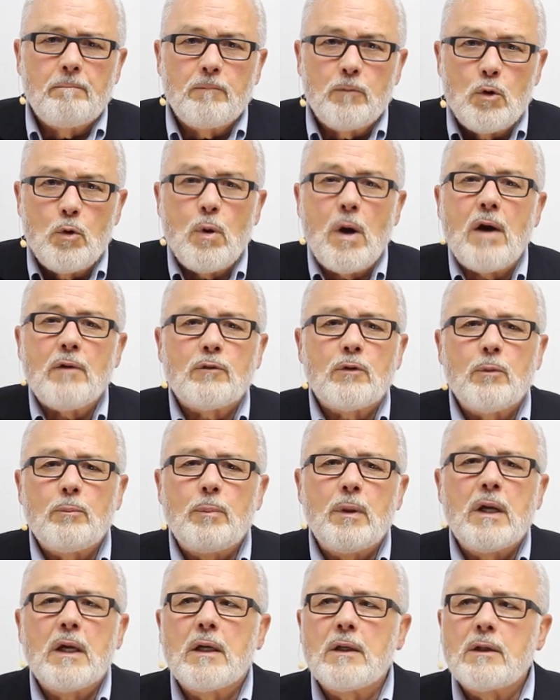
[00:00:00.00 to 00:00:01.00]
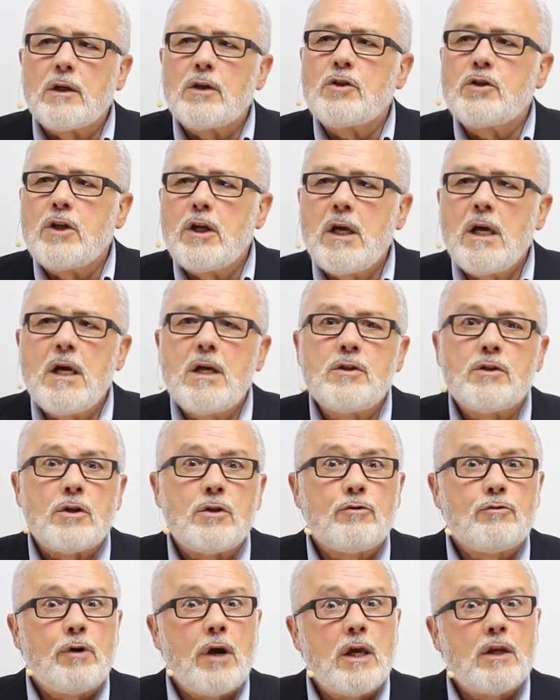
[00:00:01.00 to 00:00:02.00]
You have to begin to change
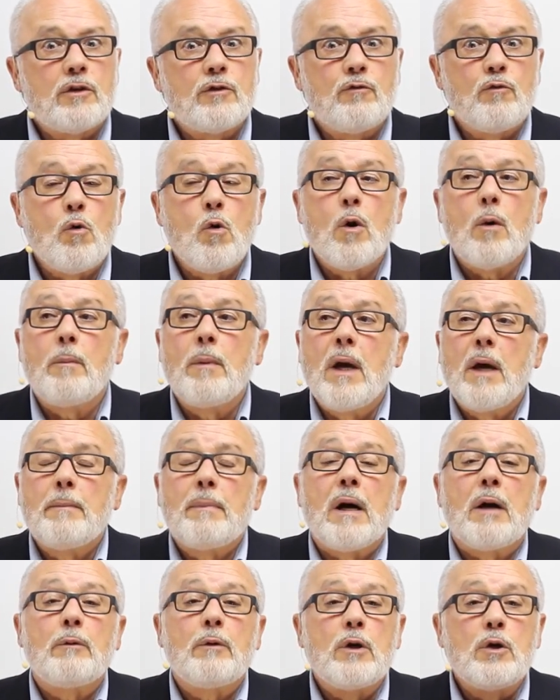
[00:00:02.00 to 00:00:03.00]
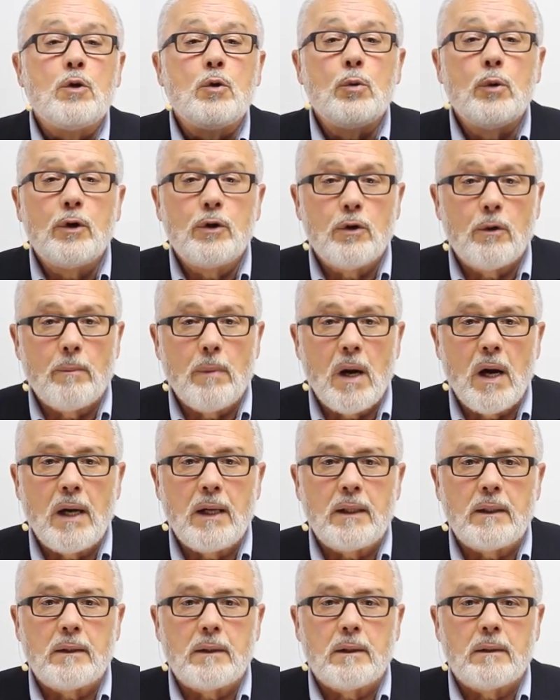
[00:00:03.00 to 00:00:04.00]
and transform by renewing your
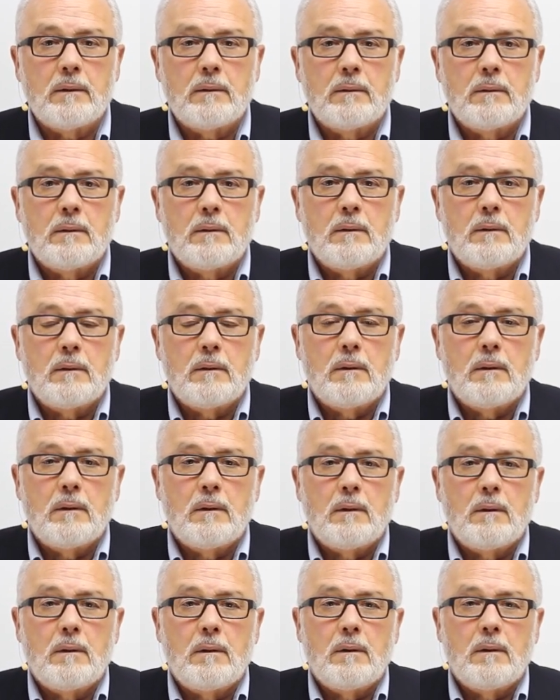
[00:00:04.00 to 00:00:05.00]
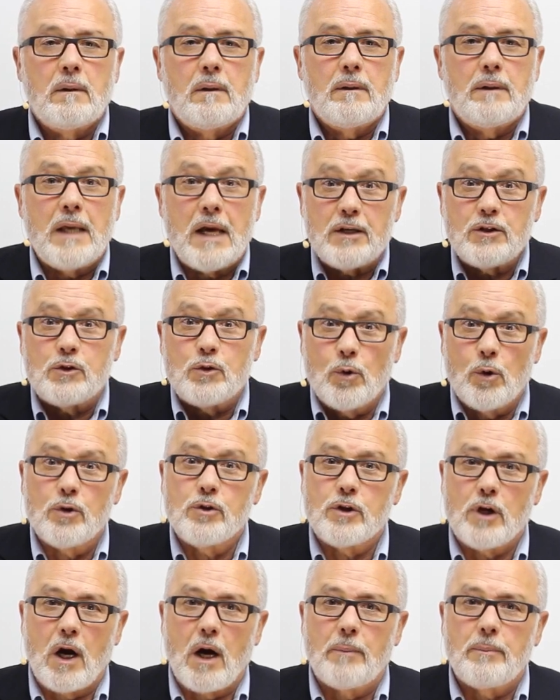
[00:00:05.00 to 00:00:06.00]
mind. That's your
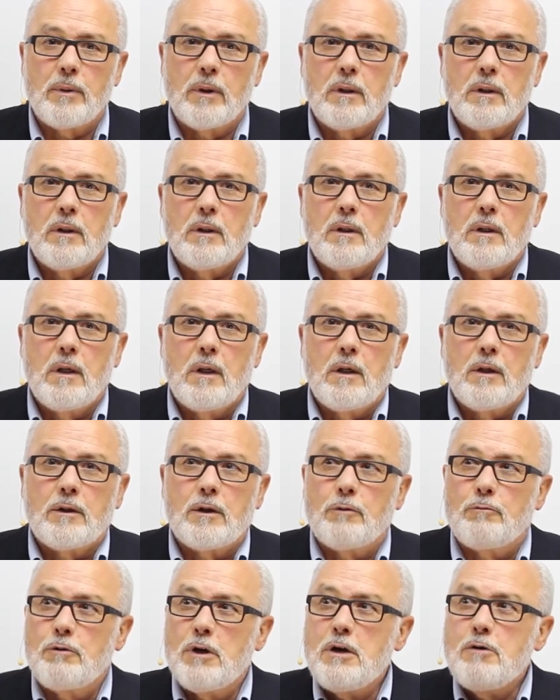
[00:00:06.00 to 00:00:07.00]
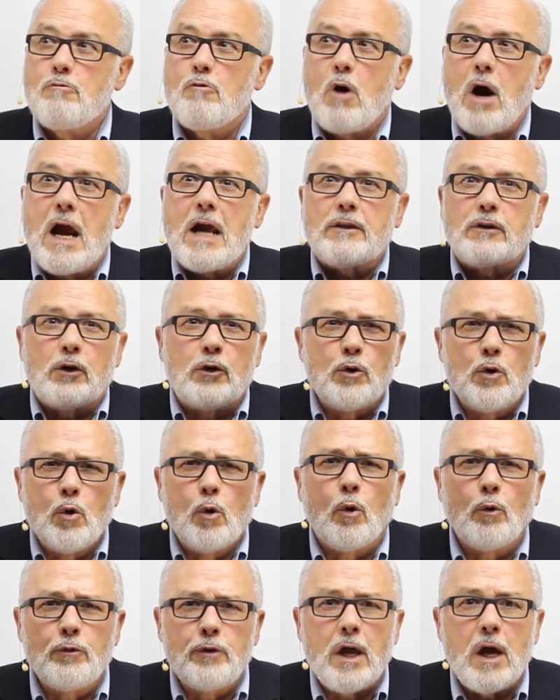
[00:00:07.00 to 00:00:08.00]
job. To rewrite the
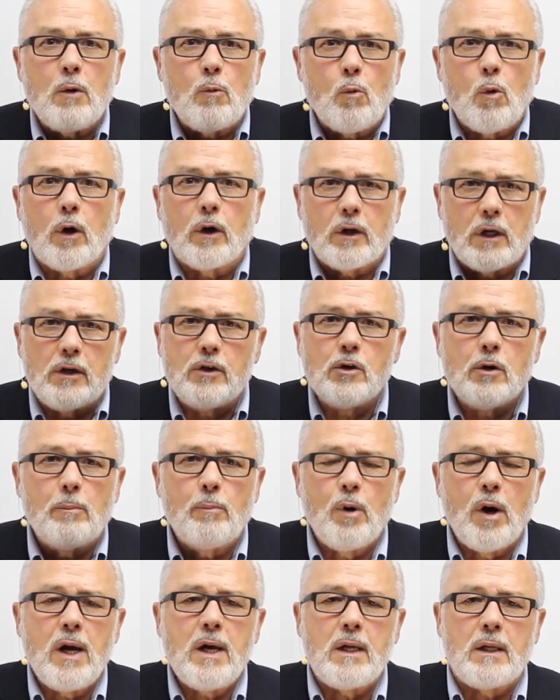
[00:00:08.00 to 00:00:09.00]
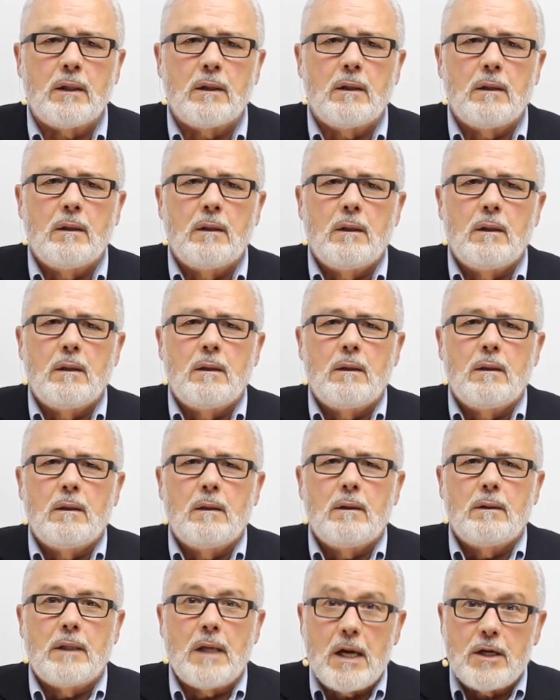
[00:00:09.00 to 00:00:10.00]
neural network in your brain.
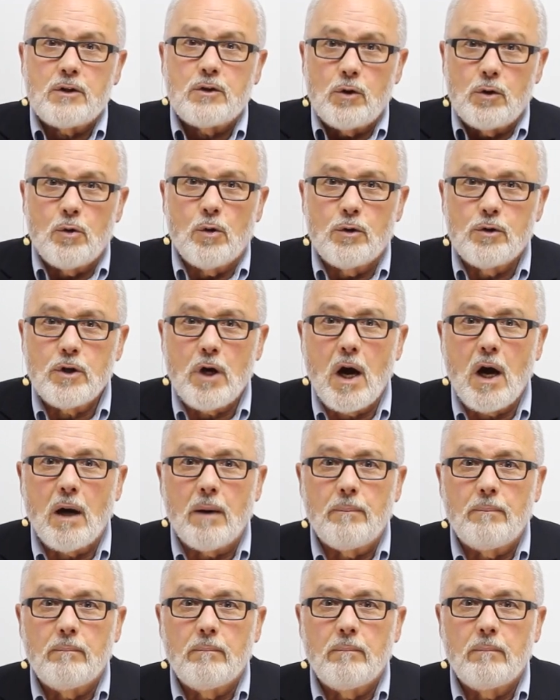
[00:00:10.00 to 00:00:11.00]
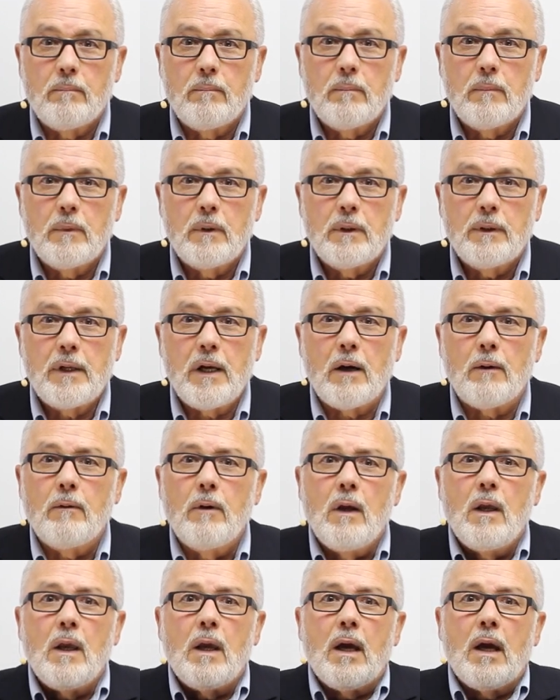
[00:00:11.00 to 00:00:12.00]
That's your job. Now,
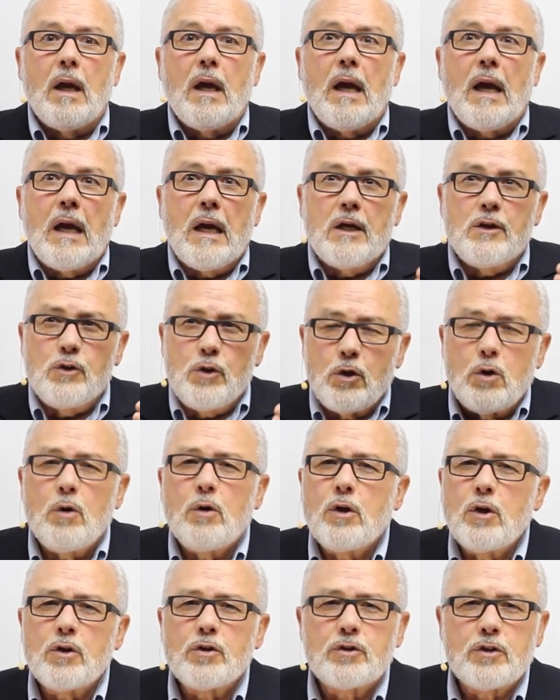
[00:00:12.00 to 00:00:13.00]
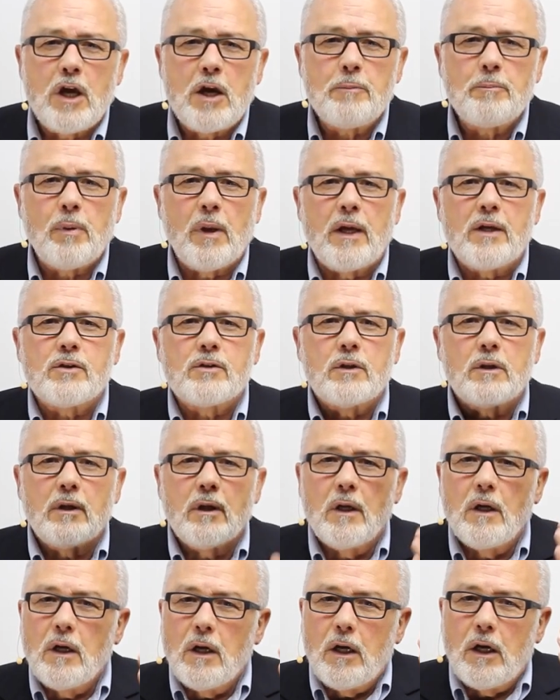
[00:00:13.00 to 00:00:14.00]
as you go to your safe place,
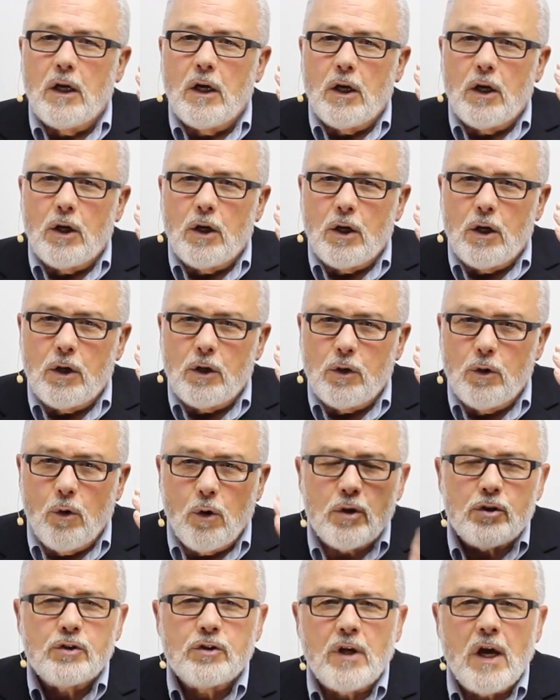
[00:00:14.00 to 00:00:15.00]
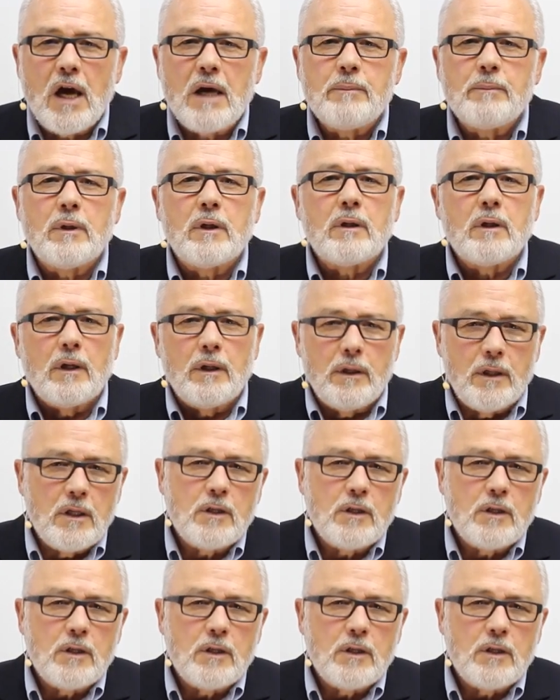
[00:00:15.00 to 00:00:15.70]
your assignment in